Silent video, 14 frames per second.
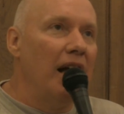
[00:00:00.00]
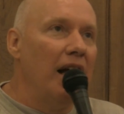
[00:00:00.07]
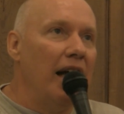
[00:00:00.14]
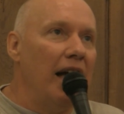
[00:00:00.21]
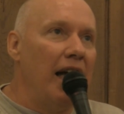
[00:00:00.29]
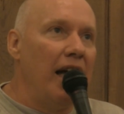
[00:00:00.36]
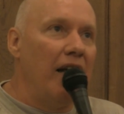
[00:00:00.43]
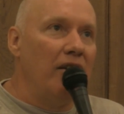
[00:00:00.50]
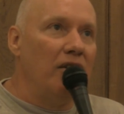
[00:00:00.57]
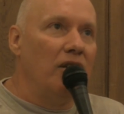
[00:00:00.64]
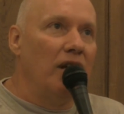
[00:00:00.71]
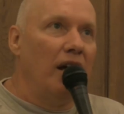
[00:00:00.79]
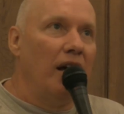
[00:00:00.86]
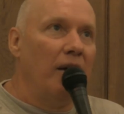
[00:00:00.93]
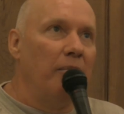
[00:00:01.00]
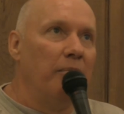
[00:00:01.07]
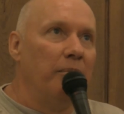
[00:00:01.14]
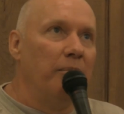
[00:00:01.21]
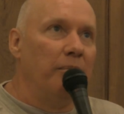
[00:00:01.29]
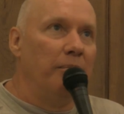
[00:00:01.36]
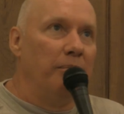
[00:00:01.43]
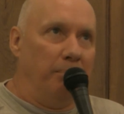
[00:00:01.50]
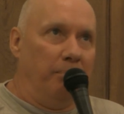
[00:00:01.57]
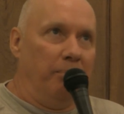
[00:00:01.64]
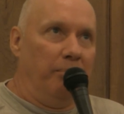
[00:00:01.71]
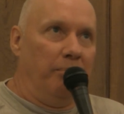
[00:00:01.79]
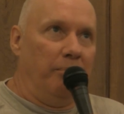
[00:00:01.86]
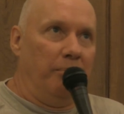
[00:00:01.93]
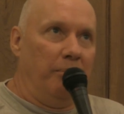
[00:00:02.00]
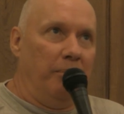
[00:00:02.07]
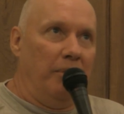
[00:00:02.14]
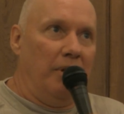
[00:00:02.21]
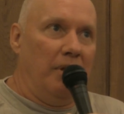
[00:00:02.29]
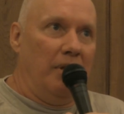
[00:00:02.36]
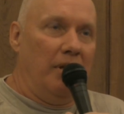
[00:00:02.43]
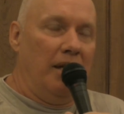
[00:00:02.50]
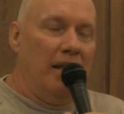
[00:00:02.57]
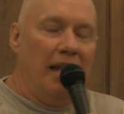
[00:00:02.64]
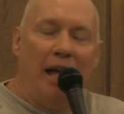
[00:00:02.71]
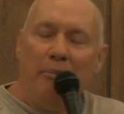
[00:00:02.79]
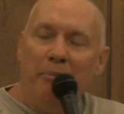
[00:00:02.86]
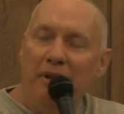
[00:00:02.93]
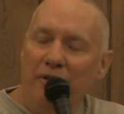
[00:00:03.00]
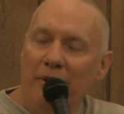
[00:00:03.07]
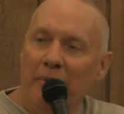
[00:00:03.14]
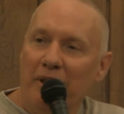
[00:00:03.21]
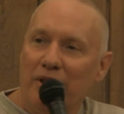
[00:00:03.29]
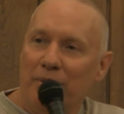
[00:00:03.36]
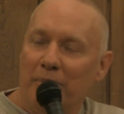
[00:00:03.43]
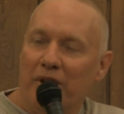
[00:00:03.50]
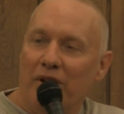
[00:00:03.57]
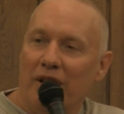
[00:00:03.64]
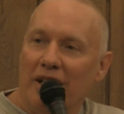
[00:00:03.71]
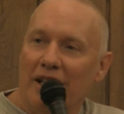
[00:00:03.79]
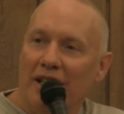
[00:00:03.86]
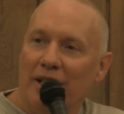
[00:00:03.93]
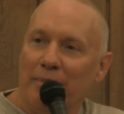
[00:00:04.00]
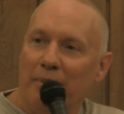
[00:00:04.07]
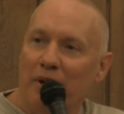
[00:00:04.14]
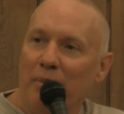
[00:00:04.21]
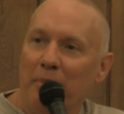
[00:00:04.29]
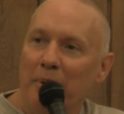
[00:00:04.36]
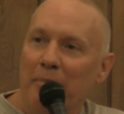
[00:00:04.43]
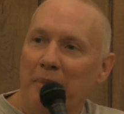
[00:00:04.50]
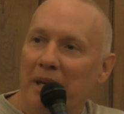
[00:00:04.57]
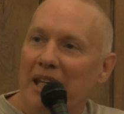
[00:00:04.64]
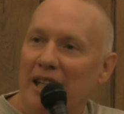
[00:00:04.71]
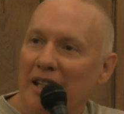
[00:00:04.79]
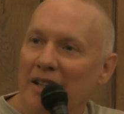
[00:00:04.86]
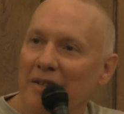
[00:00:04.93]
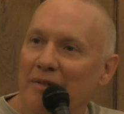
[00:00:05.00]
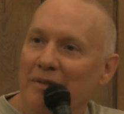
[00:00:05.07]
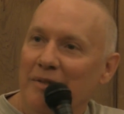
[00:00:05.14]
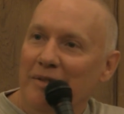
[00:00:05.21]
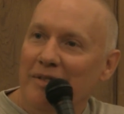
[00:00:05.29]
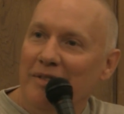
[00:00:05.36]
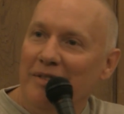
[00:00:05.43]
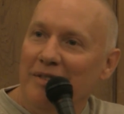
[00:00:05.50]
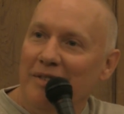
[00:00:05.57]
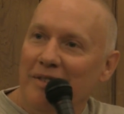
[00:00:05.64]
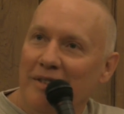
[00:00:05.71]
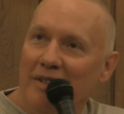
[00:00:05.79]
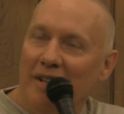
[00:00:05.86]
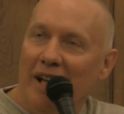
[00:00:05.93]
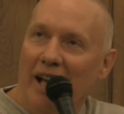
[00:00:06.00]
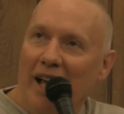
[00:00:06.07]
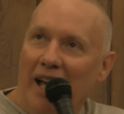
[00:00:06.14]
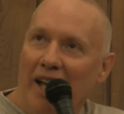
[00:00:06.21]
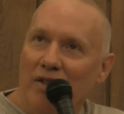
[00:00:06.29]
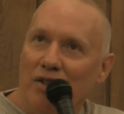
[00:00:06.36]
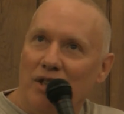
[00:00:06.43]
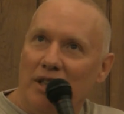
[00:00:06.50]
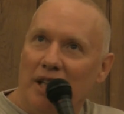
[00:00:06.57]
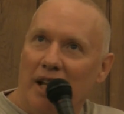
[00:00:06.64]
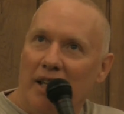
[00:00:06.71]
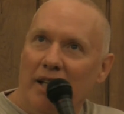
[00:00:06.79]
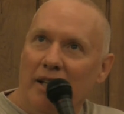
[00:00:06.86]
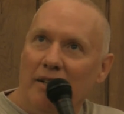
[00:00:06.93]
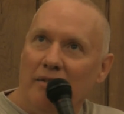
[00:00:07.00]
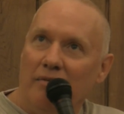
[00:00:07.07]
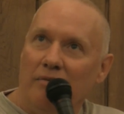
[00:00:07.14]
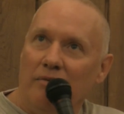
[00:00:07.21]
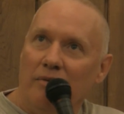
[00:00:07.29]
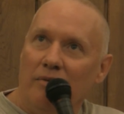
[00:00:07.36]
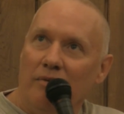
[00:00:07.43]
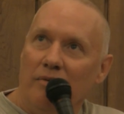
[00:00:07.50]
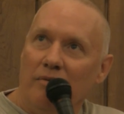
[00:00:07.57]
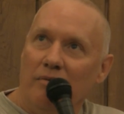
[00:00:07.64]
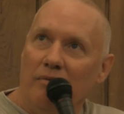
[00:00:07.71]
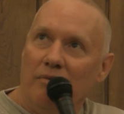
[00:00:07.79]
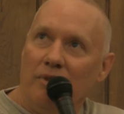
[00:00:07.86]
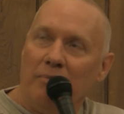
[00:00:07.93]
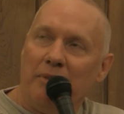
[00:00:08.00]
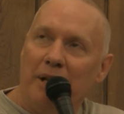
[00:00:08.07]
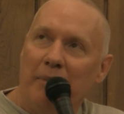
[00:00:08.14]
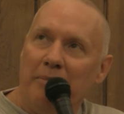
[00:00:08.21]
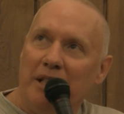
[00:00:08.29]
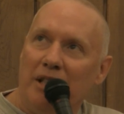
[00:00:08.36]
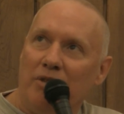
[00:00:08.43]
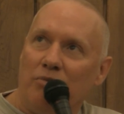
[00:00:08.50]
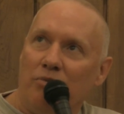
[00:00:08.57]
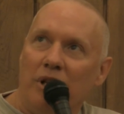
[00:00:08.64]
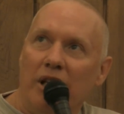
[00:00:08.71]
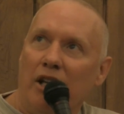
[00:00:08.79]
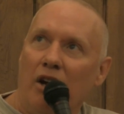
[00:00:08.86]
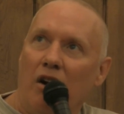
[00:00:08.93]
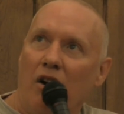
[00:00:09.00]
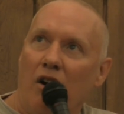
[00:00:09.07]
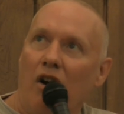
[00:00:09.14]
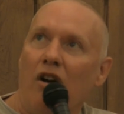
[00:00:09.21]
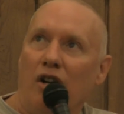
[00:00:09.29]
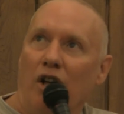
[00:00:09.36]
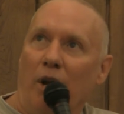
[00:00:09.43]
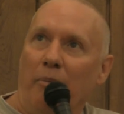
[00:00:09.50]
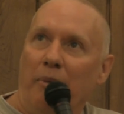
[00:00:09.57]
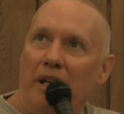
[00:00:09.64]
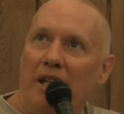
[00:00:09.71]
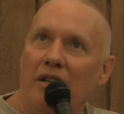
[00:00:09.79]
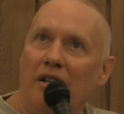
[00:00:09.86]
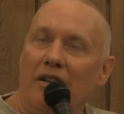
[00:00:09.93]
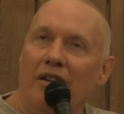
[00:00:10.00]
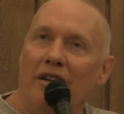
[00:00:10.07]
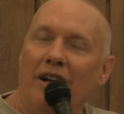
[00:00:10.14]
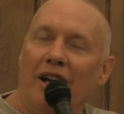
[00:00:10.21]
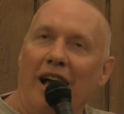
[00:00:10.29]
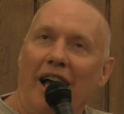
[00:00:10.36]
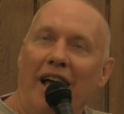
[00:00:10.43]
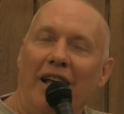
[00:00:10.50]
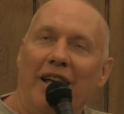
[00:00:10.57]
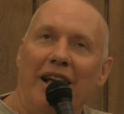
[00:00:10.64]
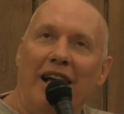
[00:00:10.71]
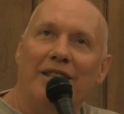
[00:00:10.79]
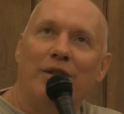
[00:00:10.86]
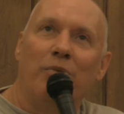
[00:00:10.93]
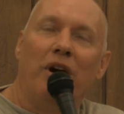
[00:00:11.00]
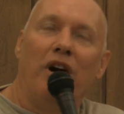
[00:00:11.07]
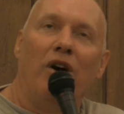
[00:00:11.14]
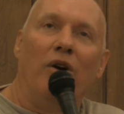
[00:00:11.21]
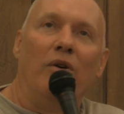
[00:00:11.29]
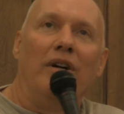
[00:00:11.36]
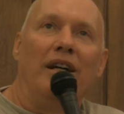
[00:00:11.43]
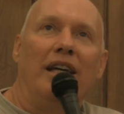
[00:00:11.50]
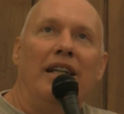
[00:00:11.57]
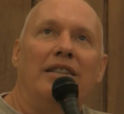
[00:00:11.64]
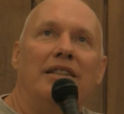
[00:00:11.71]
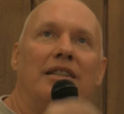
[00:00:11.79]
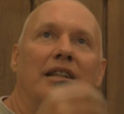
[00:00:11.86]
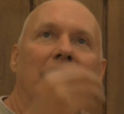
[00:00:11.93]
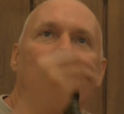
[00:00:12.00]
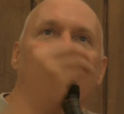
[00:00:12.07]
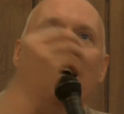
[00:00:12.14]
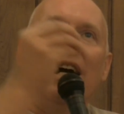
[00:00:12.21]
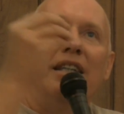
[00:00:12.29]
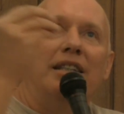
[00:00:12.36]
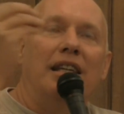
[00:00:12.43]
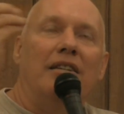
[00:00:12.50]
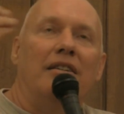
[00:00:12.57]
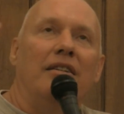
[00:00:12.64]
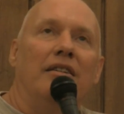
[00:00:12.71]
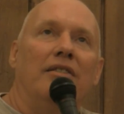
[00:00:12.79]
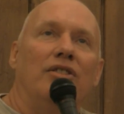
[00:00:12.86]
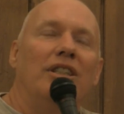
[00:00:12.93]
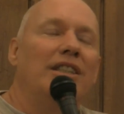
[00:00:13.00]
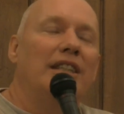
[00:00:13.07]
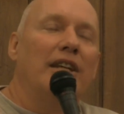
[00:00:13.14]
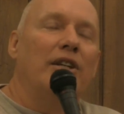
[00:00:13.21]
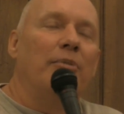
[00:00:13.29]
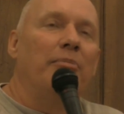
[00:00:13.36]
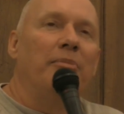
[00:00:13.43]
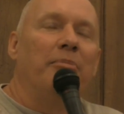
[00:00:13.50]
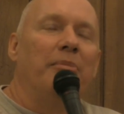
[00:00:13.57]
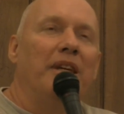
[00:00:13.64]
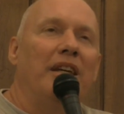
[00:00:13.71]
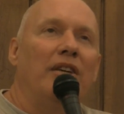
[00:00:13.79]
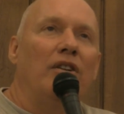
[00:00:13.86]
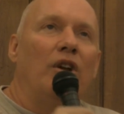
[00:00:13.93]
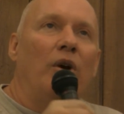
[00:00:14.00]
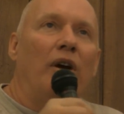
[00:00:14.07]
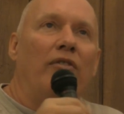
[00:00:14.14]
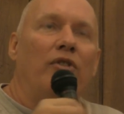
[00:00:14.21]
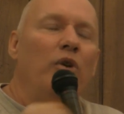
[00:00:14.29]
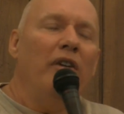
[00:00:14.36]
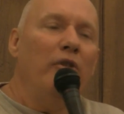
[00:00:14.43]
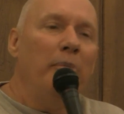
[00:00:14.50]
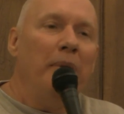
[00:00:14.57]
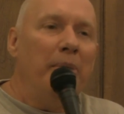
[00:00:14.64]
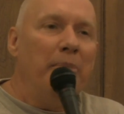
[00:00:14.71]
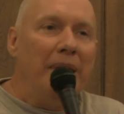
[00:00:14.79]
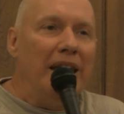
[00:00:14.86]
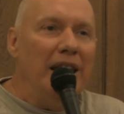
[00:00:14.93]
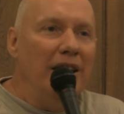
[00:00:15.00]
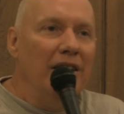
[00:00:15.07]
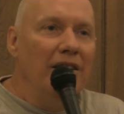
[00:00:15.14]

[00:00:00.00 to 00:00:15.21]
And uh, can that be from the Spirit? Can the Spirit be mean? And she said, I think sometimes he's really hard on me. And I said, well, it's, I said, she said to me, you know, have you ever been mean?